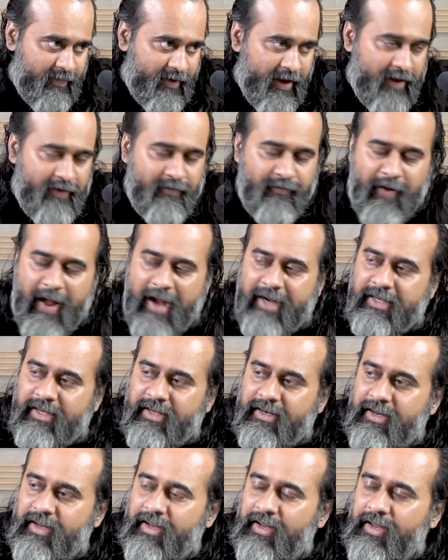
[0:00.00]
In
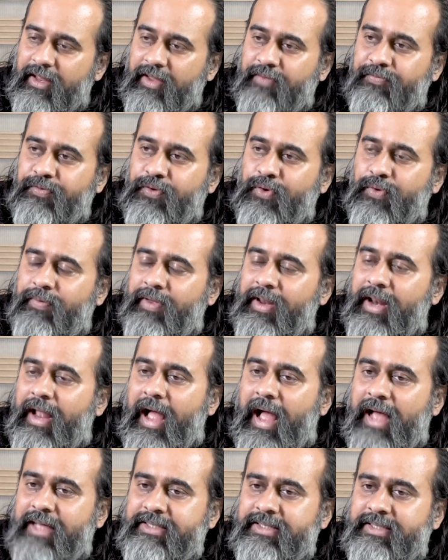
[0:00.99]
fact, if you will
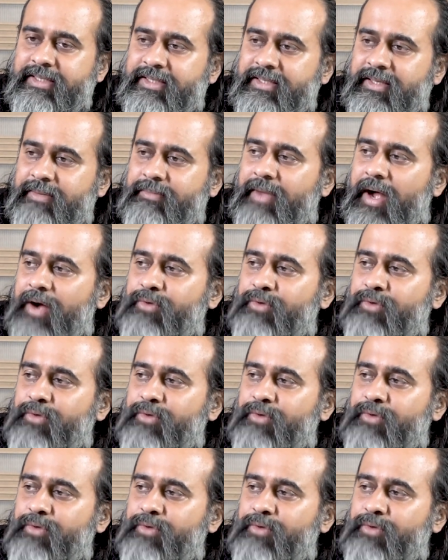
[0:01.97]
ask some